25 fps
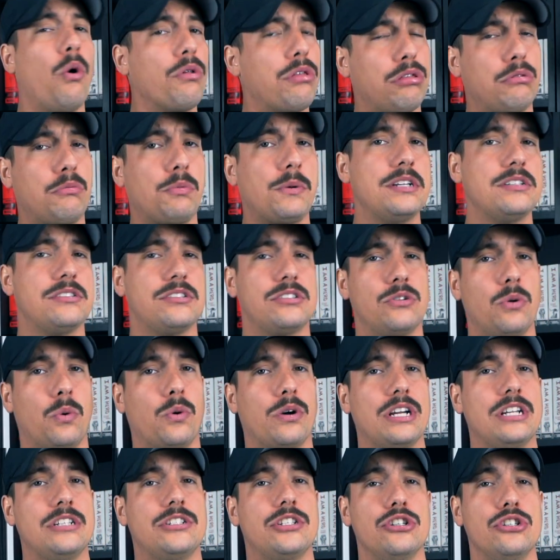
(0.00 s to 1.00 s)
three
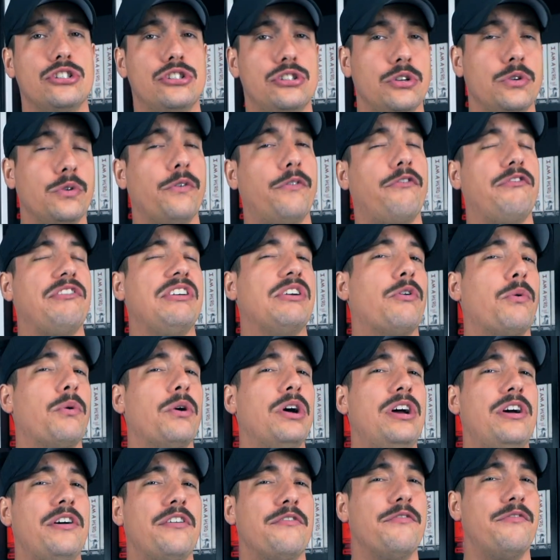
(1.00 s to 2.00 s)
stories do feel
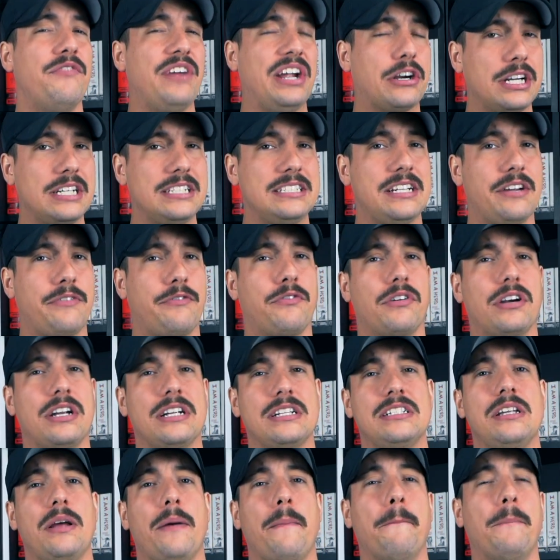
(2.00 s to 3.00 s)
very
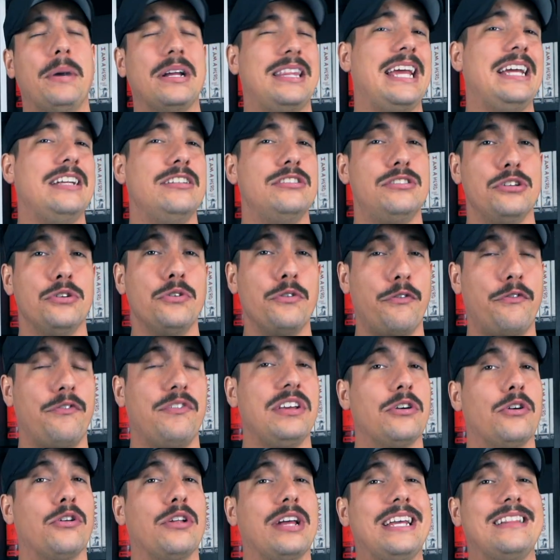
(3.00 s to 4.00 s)
different, but they do
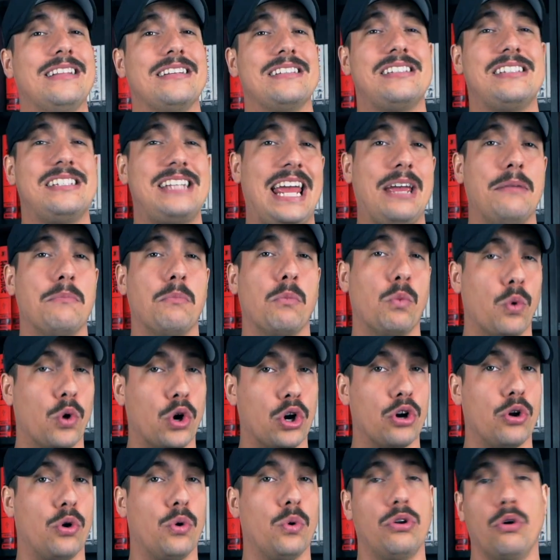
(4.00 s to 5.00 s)
feel in the same
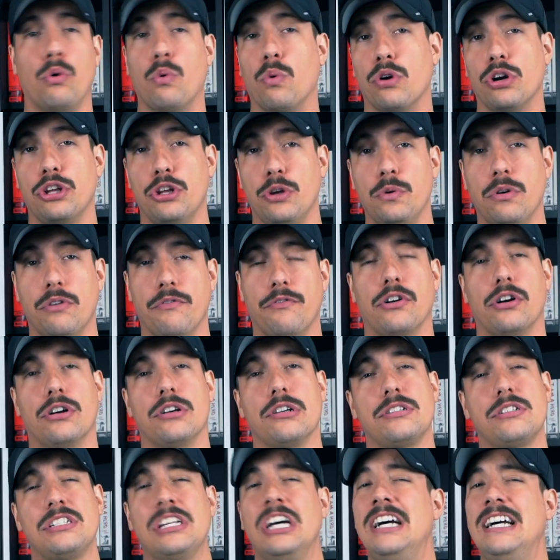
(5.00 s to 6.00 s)
world or
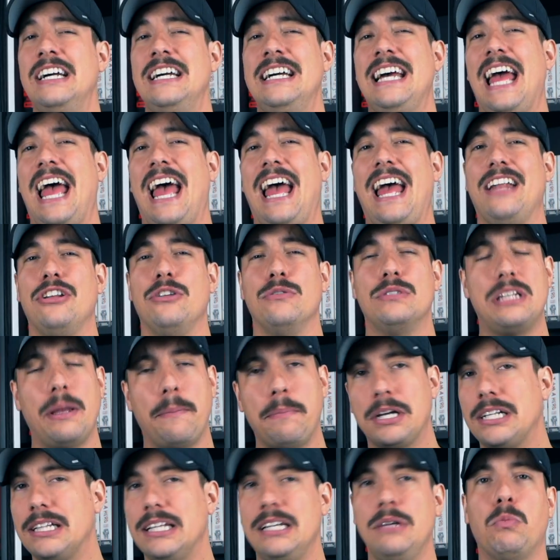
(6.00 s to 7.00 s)
universe, and you
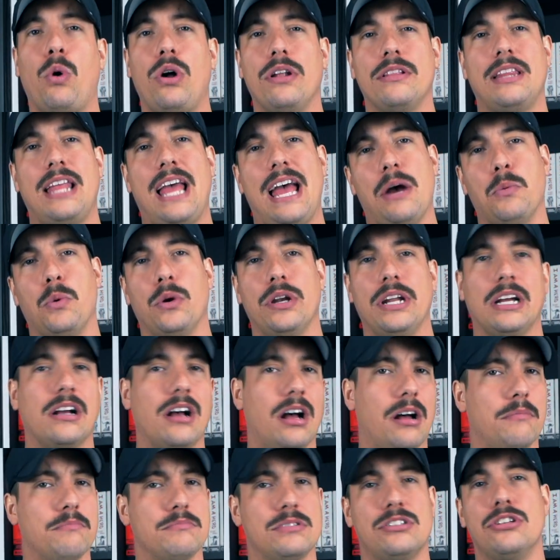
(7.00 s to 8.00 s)
typically want that when it
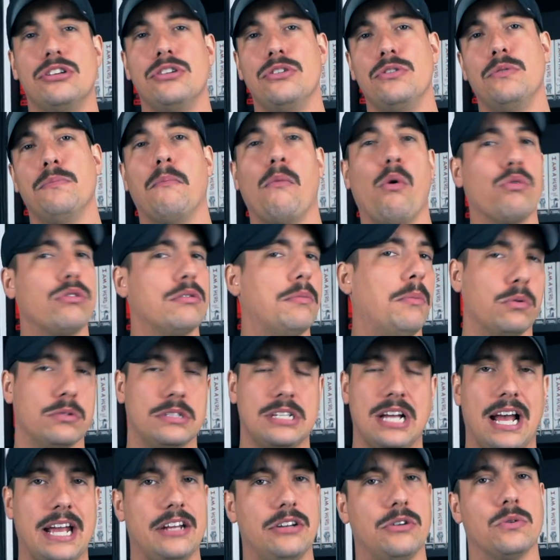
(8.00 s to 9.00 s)
comes to multiple
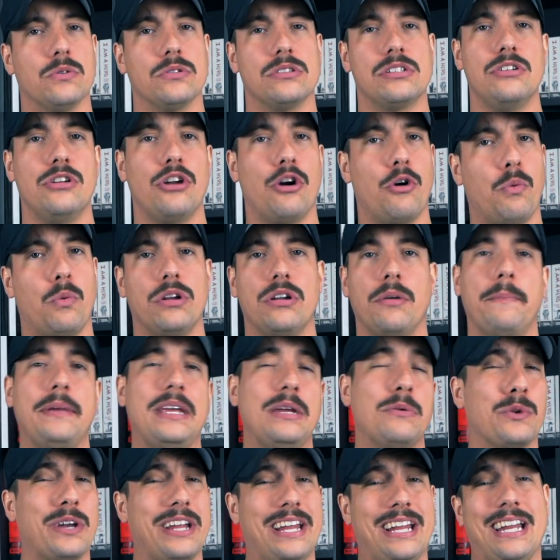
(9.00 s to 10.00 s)
titles. You don't want to be
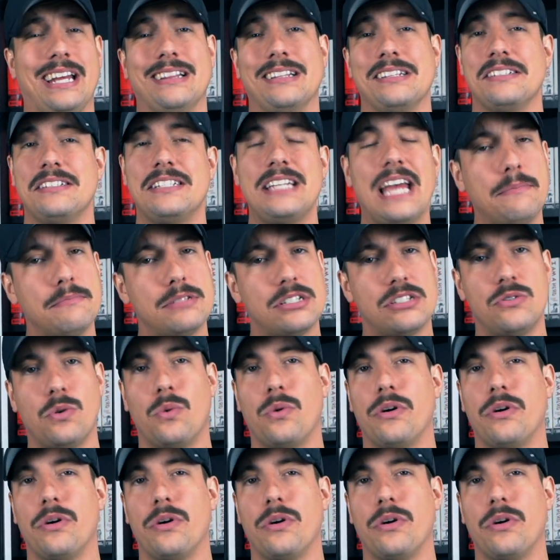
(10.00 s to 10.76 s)
reading the same story